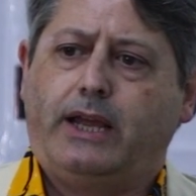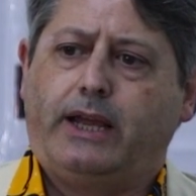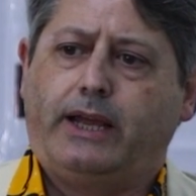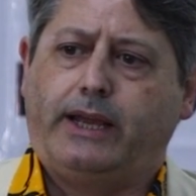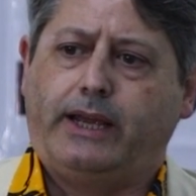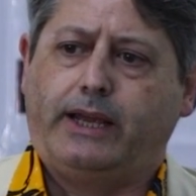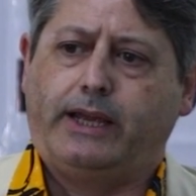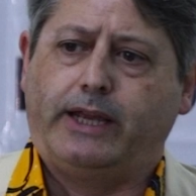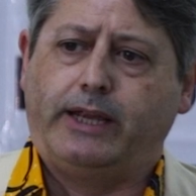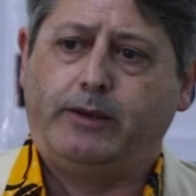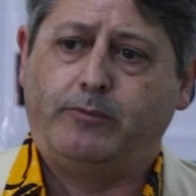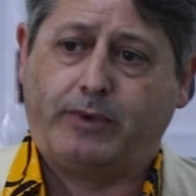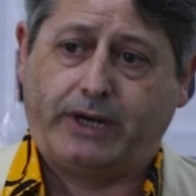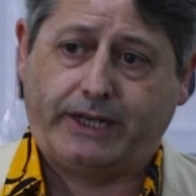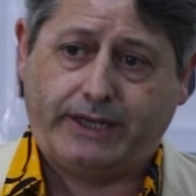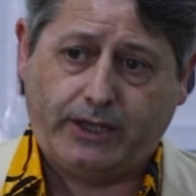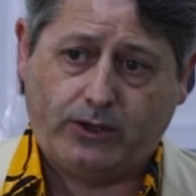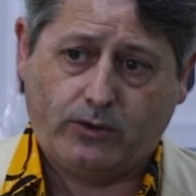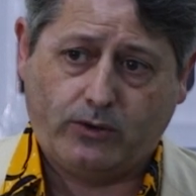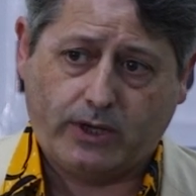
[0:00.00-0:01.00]
In
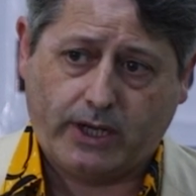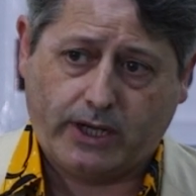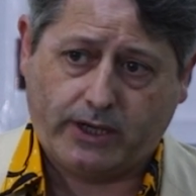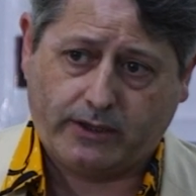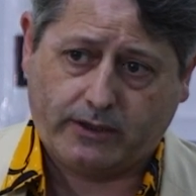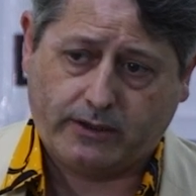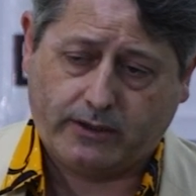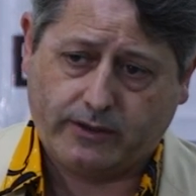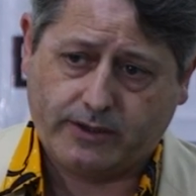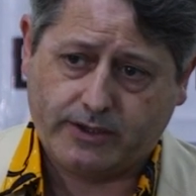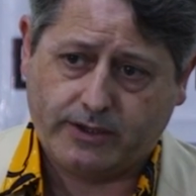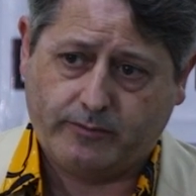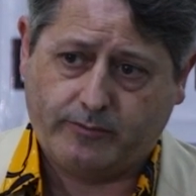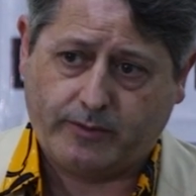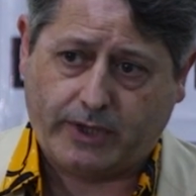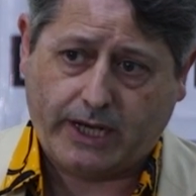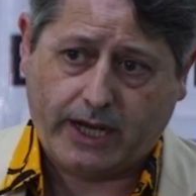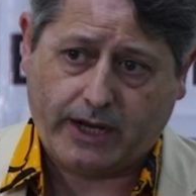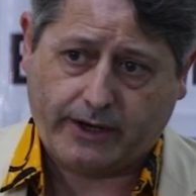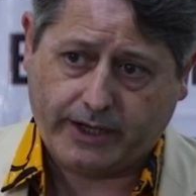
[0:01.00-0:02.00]
particular,
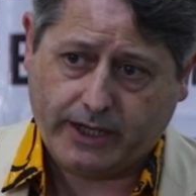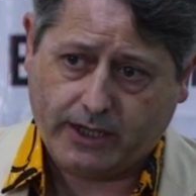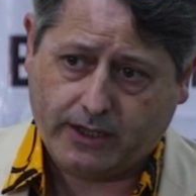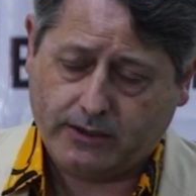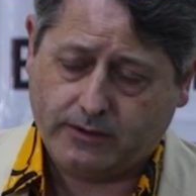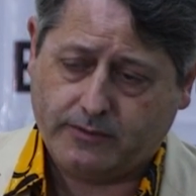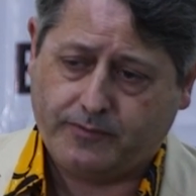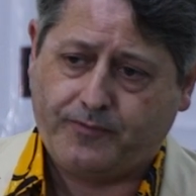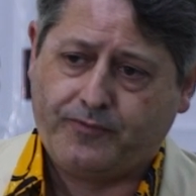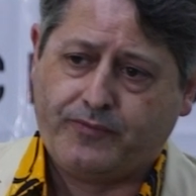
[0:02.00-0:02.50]
malaria.